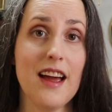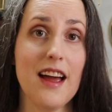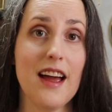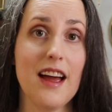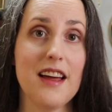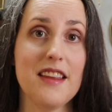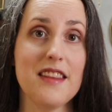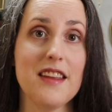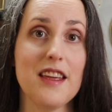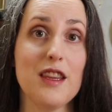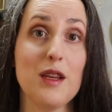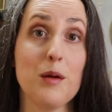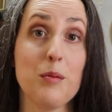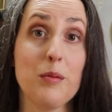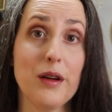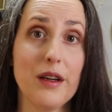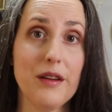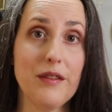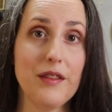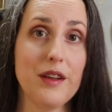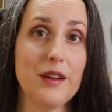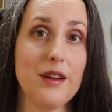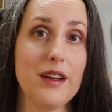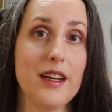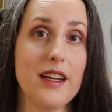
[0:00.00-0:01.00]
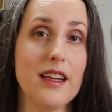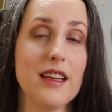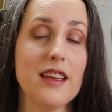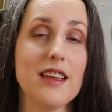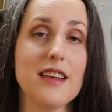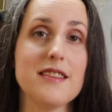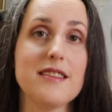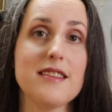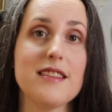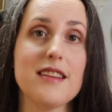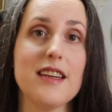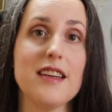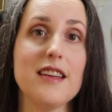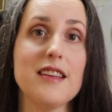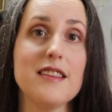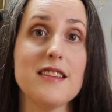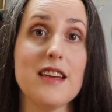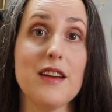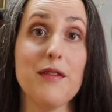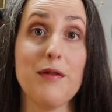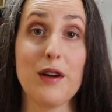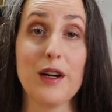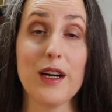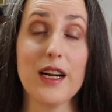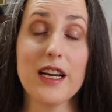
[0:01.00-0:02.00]
And then the preview knitting list is
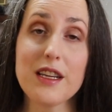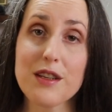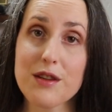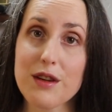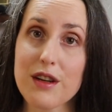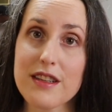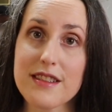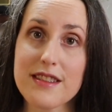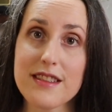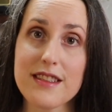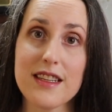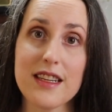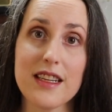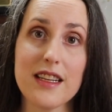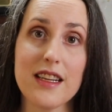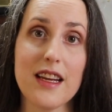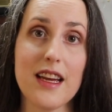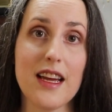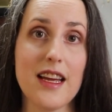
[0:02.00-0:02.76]
if you're interested